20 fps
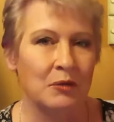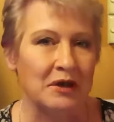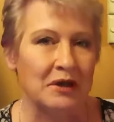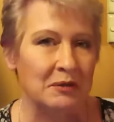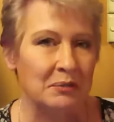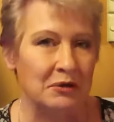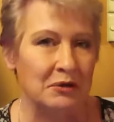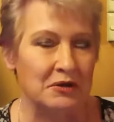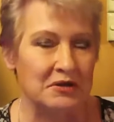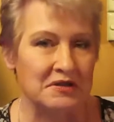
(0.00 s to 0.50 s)

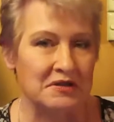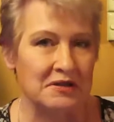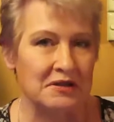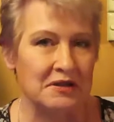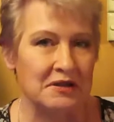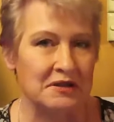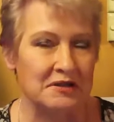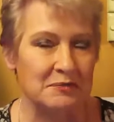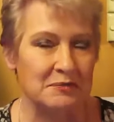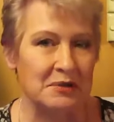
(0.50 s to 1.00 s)
When a
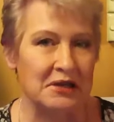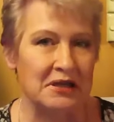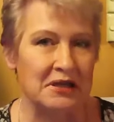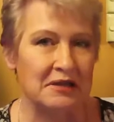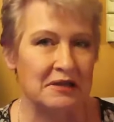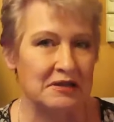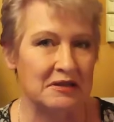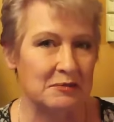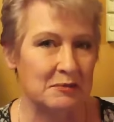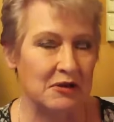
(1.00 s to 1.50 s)
person has
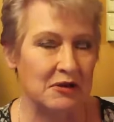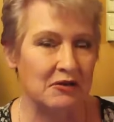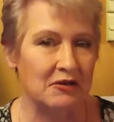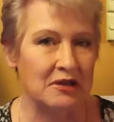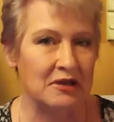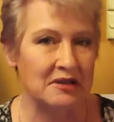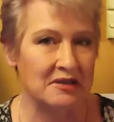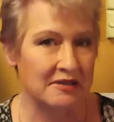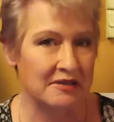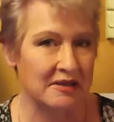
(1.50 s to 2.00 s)
been
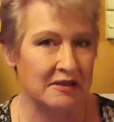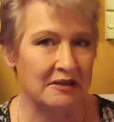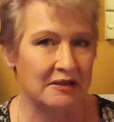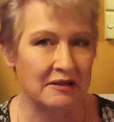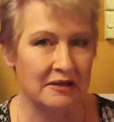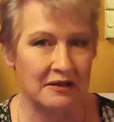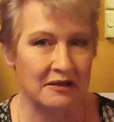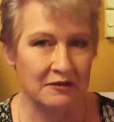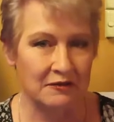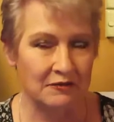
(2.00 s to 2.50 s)

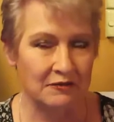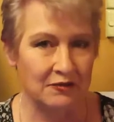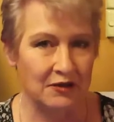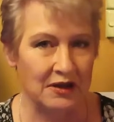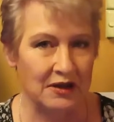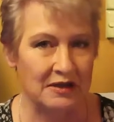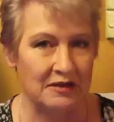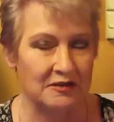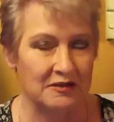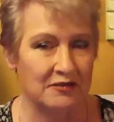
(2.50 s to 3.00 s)
experiencing the
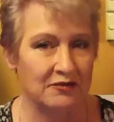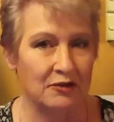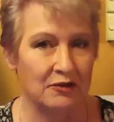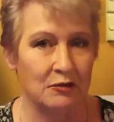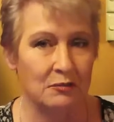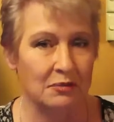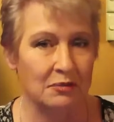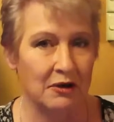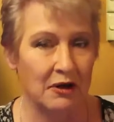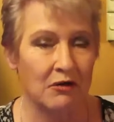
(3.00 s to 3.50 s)
effects
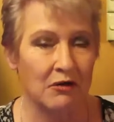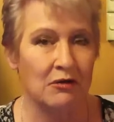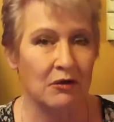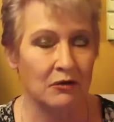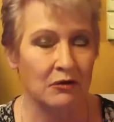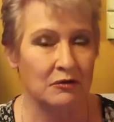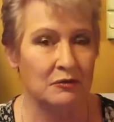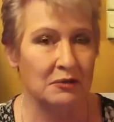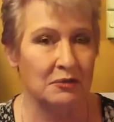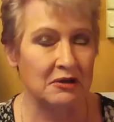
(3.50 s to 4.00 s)
for a
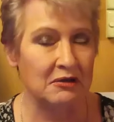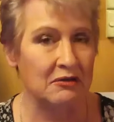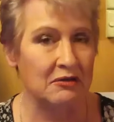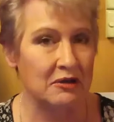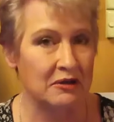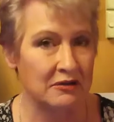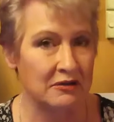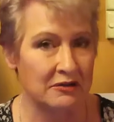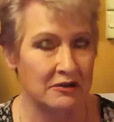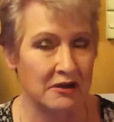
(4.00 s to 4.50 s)
prolonged
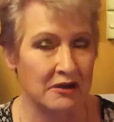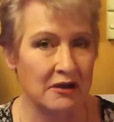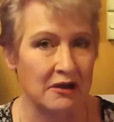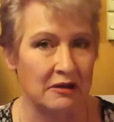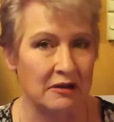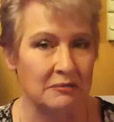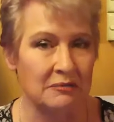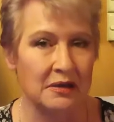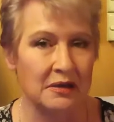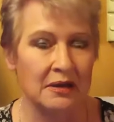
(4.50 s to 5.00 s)
period of
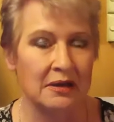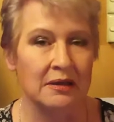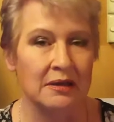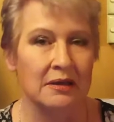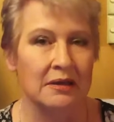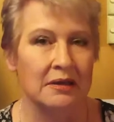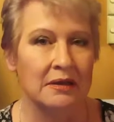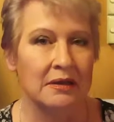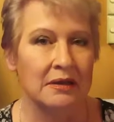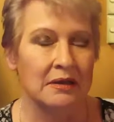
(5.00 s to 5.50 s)
time,
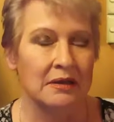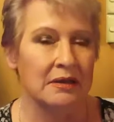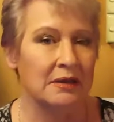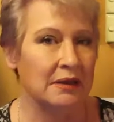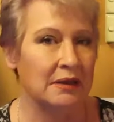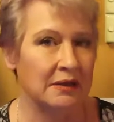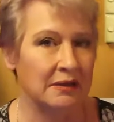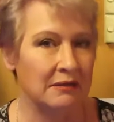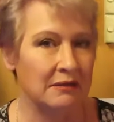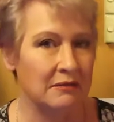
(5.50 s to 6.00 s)

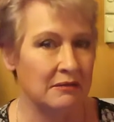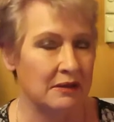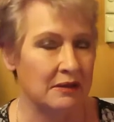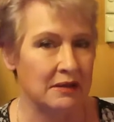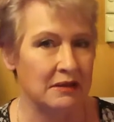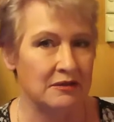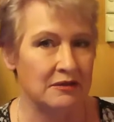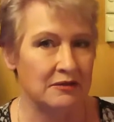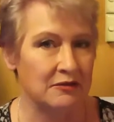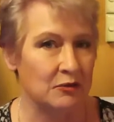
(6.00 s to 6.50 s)
it
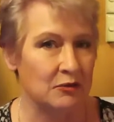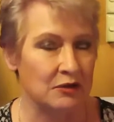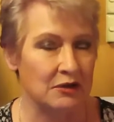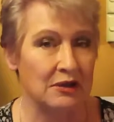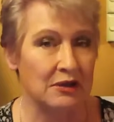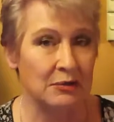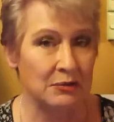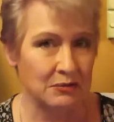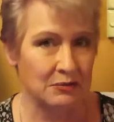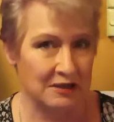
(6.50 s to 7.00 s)
can lead to
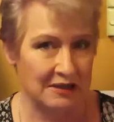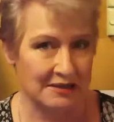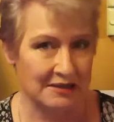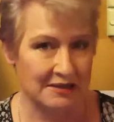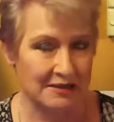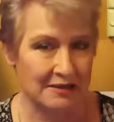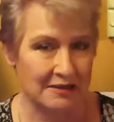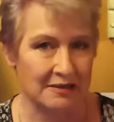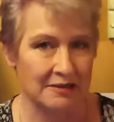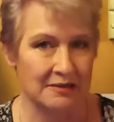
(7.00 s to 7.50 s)

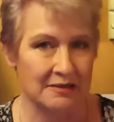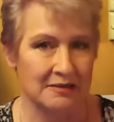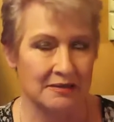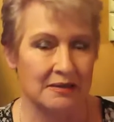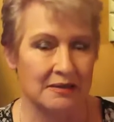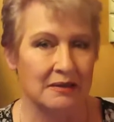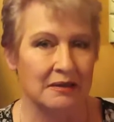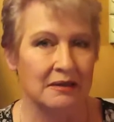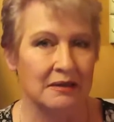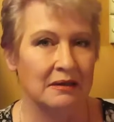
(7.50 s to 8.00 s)

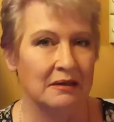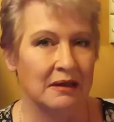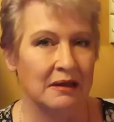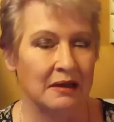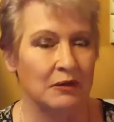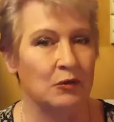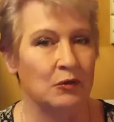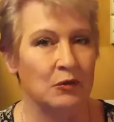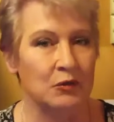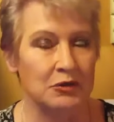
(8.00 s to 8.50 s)
illnesses
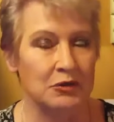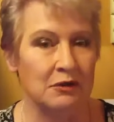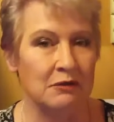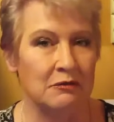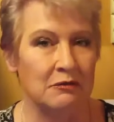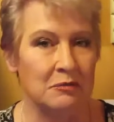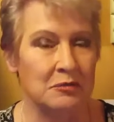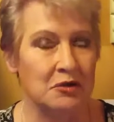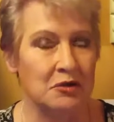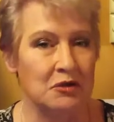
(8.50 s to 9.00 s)
like
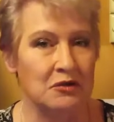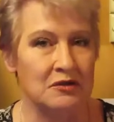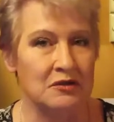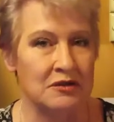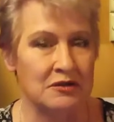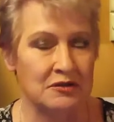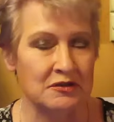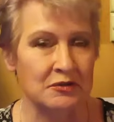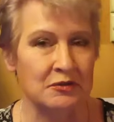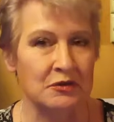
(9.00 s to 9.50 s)

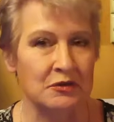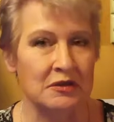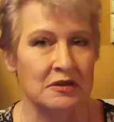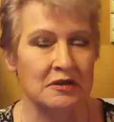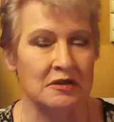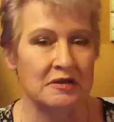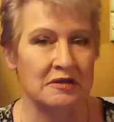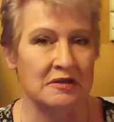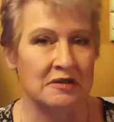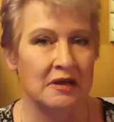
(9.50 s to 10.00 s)
autoimmune
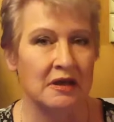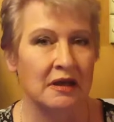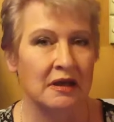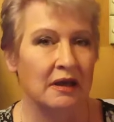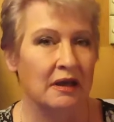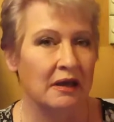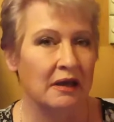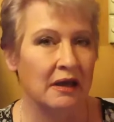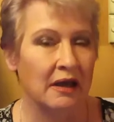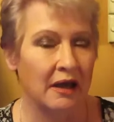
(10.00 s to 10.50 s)
disorders,
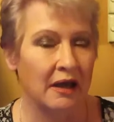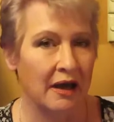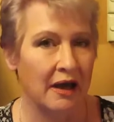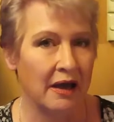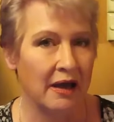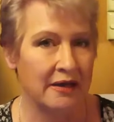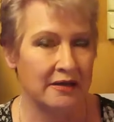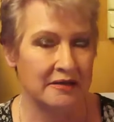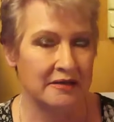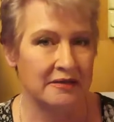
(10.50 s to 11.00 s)

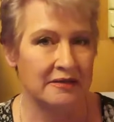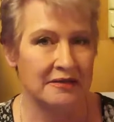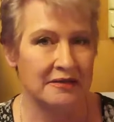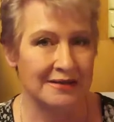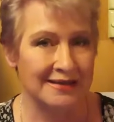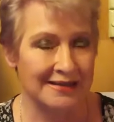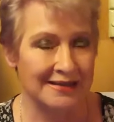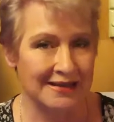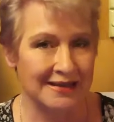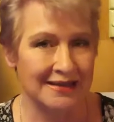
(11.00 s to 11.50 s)
heart
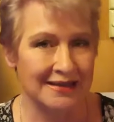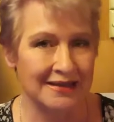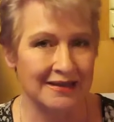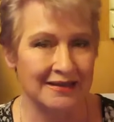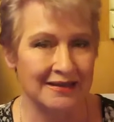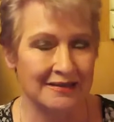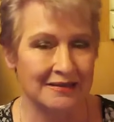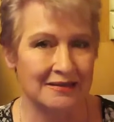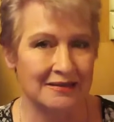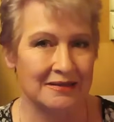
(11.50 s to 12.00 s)

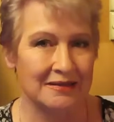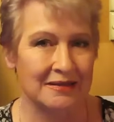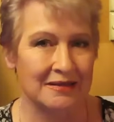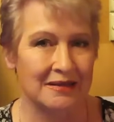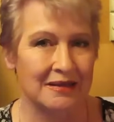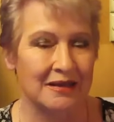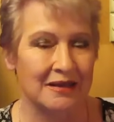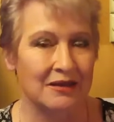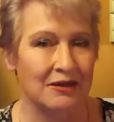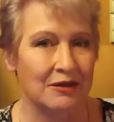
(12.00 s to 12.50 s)
disease,
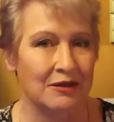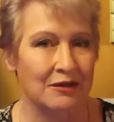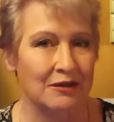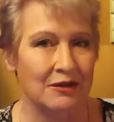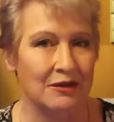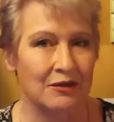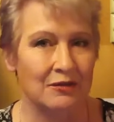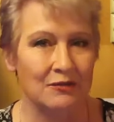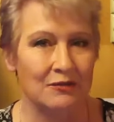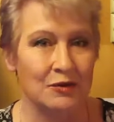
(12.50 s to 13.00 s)

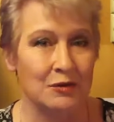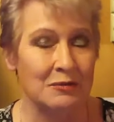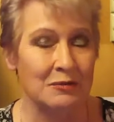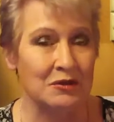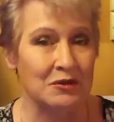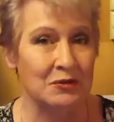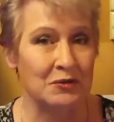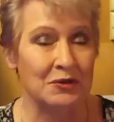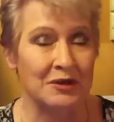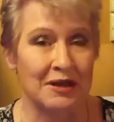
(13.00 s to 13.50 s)

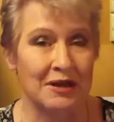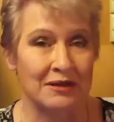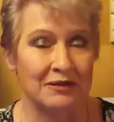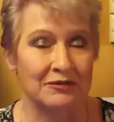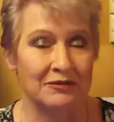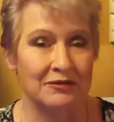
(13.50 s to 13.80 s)
rheumatoid